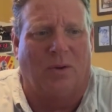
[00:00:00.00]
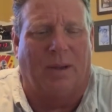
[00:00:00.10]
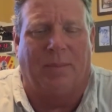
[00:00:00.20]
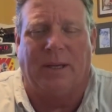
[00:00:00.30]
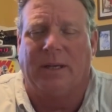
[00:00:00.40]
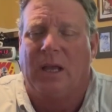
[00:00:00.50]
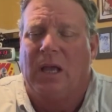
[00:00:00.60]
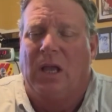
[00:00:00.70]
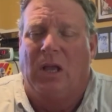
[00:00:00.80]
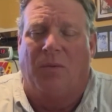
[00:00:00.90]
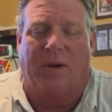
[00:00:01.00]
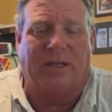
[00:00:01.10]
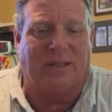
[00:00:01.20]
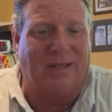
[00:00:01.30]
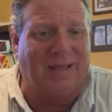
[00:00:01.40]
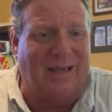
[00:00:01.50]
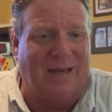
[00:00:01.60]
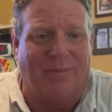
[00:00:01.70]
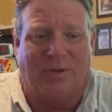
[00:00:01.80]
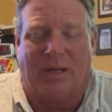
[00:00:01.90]
And I mean, when I say that,
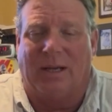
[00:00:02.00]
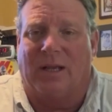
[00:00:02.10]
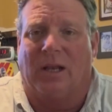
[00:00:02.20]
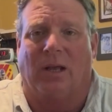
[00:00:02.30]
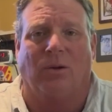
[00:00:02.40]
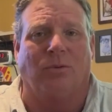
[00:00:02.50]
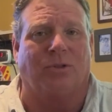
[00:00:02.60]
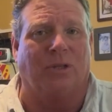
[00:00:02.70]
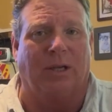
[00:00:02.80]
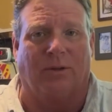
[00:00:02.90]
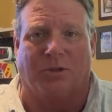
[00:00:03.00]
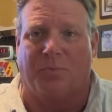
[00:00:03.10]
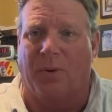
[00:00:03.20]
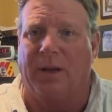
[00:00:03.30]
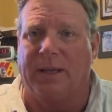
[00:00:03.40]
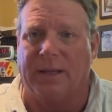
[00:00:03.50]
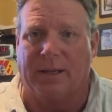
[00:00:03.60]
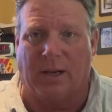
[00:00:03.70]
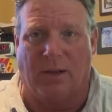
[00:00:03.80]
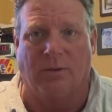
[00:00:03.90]
I'm saying closed cell, spray in
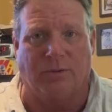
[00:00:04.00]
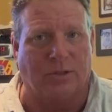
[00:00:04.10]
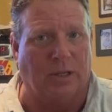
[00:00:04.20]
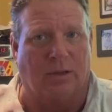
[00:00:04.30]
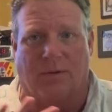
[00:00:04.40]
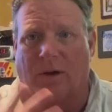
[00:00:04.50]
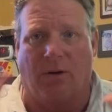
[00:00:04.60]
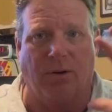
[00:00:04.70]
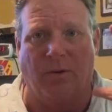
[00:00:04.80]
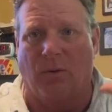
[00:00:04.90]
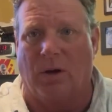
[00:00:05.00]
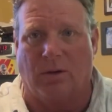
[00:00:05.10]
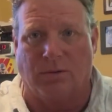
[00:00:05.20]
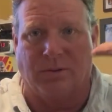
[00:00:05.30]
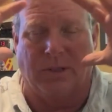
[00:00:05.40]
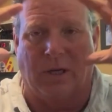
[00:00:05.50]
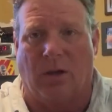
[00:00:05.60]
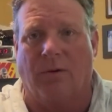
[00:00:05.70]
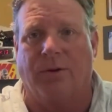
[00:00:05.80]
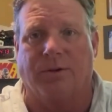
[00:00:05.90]
closed cell on all your walls and
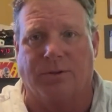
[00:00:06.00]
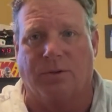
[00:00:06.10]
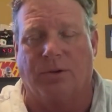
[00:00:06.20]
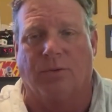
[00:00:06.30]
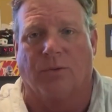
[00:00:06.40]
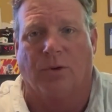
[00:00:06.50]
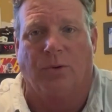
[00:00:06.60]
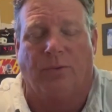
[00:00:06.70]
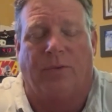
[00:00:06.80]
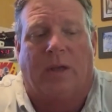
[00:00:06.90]
all of your roof.